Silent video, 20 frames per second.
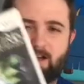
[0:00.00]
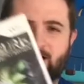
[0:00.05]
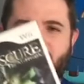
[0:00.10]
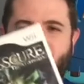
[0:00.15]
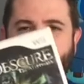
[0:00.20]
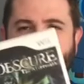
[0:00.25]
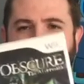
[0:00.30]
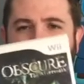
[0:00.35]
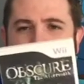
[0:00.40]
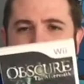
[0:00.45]

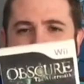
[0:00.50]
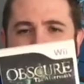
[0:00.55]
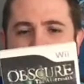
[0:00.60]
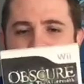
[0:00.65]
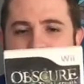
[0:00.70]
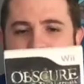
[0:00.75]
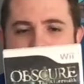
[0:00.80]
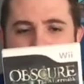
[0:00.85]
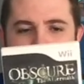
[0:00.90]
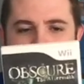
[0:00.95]
Average is
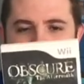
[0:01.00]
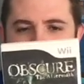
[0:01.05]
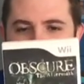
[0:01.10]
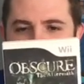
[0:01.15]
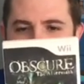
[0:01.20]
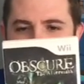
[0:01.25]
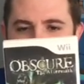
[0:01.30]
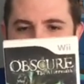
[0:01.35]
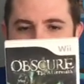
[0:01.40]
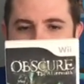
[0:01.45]
$10
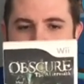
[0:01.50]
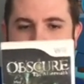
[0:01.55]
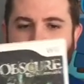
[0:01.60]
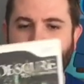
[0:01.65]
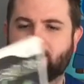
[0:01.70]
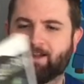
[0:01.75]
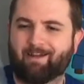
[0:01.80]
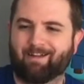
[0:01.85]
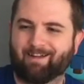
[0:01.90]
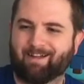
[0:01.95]
again.
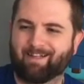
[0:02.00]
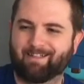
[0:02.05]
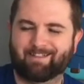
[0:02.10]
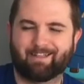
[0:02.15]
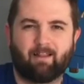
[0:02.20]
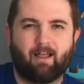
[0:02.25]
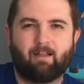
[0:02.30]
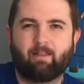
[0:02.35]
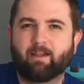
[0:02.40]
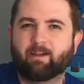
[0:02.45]
It's a
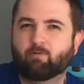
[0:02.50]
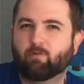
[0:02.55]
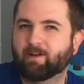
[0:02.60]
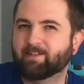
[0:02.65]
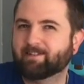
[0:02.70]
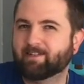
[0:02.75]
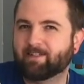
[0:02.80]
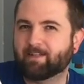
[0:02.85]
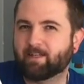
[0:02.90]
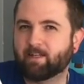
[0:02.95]
lot like
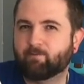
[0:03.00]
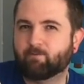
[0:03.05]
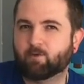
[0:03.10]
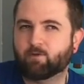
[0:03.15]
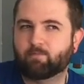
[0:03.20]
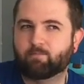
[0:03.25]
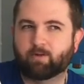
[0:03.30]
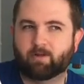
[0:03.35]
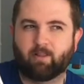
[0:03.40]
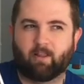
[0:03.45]
Resident
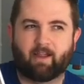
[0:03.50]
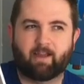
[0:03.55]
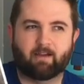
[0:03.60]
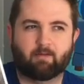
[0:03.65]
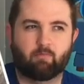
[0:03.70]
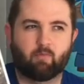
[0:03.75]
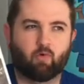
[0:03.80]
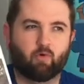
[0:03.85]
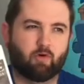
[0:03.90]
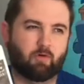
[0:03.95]
Evil, but like
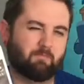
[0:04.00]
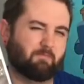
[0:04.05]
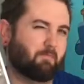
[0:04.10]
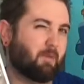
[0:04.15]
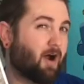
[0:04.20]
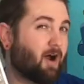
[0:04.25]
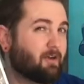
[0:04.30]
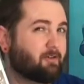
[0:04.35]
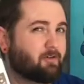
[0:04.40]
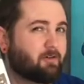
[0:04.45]
more
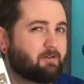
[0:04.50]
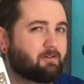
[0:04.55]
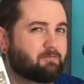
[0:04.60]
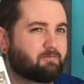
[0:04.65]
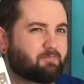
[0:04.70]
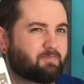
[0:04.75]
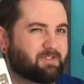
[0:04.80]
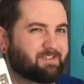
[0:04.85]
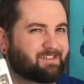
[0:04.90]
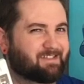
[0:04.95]
modern,
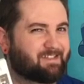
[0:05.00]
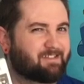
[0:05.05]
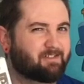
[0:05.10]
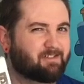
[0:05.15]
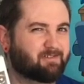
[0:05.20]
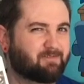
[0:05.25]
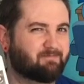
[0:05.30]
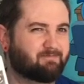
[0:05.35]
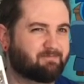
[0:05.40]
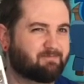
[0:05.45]
but
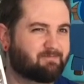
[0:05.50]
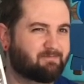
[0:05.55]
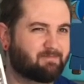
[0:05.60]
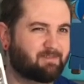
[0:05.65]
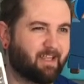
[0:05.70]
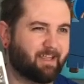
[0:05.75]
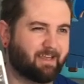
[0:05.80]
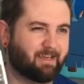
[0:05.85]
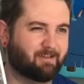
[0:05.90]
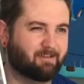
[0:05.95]
still
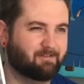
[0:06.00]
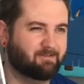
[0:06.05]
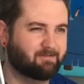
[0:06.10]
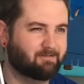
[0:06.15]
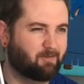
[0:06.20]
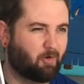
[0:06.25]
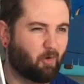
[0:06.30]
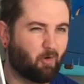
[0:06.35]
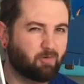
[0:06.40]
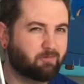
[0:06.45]
like
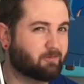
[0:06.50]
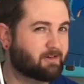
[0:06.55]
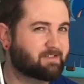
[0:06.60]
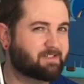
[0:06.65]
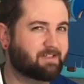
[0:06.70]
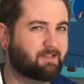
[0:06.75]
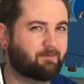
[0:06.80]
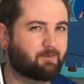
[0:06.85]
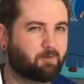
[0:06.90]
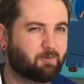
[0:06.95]
old
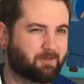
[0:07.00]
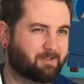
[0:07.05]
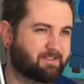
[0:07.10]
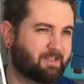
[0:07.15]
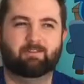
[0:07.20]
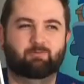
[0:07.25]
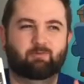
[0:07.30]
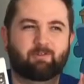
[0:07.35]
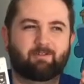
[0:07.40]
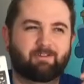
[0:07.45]
Resident Evil, where it's
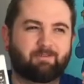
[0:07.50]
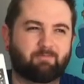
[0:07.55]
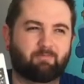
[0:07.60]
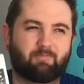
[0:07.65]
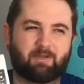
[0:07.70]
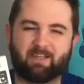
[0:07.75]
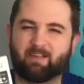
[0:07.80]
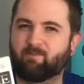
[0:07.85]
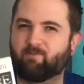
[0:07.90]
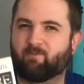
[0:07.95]
like really
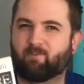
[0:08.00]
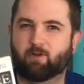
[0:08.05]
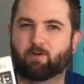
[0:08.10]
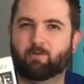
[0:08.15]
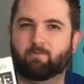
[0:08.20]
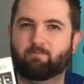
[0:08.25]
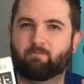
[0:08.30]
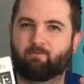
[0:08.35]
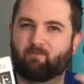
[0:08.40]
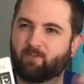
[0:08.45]

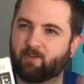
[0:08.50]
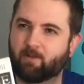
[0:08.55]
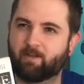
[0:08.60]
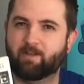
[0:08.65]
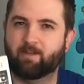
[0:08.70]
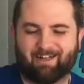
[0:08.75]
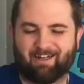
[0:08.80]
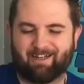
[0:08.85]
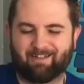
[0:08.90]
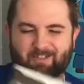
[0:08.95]
B-film
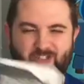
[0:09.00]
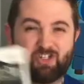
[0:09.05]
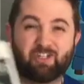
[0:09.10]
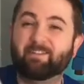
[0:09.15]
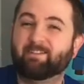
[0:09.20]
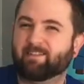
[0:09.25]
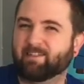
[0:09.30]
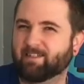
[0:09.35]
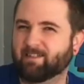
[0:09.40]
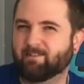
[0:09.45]
feeling.
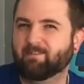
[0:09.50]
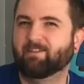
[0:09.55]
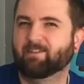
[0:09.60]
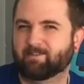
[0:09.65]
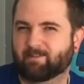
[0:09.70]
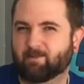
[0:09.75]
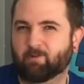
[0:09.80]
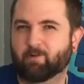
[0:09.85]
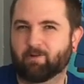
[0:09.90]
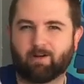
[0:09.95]
Cheesy
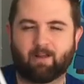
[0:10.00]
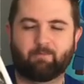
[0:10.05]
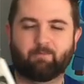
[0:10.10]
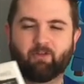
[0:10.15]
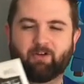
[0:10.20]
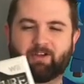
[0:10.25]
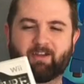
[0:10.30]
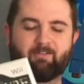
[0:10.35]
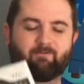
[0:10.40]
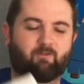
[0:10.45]
is the word I'm
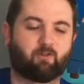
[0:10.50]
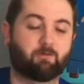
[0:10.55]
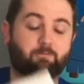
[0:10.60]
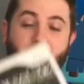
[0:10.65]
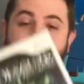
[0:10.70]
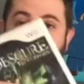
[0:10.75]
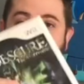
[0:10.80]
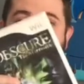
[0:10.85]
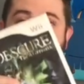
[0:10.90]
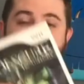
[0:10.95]
looking for.
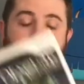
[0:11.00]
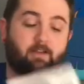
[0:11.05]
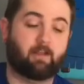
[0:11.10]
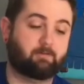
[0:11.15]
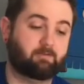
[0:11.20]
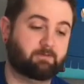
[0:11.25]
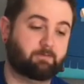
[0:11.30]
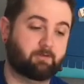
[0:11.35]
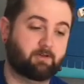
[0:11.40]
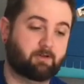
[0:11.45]
But anyways, that
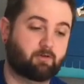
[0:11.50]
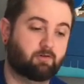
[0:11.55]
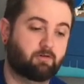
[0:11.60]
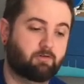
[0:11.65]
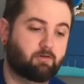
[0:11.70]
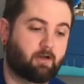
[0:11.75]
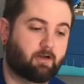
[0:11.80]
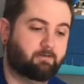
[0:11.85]
was pretty cool.